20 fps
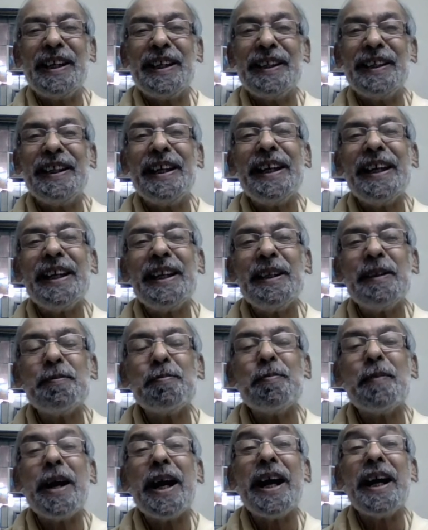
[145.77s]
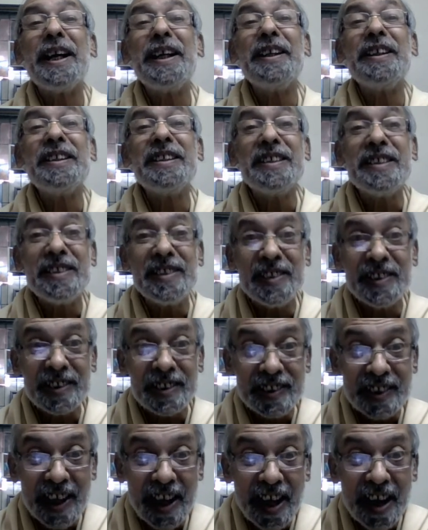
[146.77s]
then mind
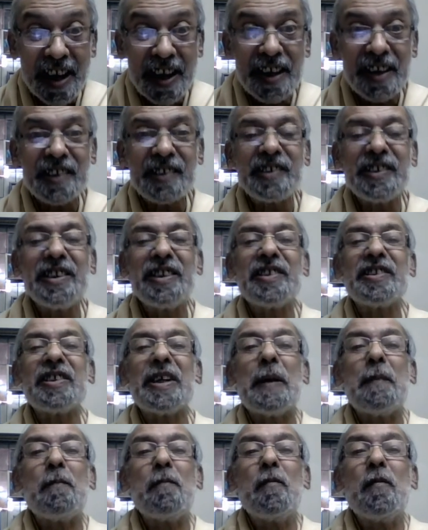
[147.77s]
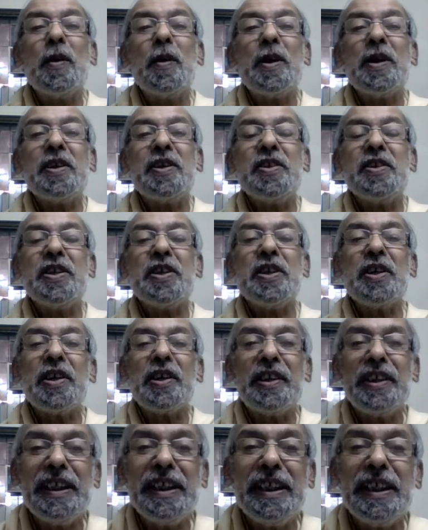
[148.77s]
starts its upward
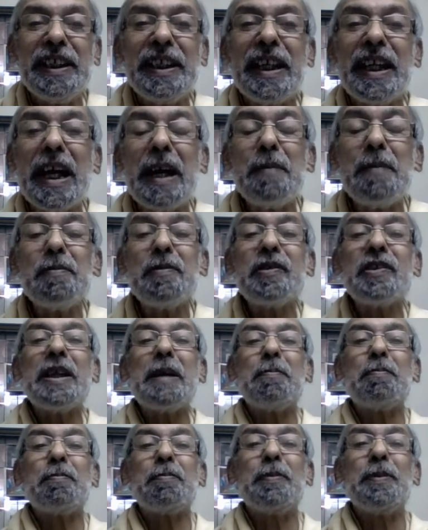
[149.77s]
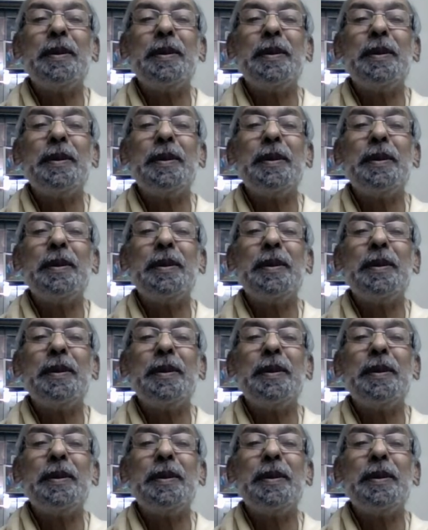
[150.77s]
journey, comes up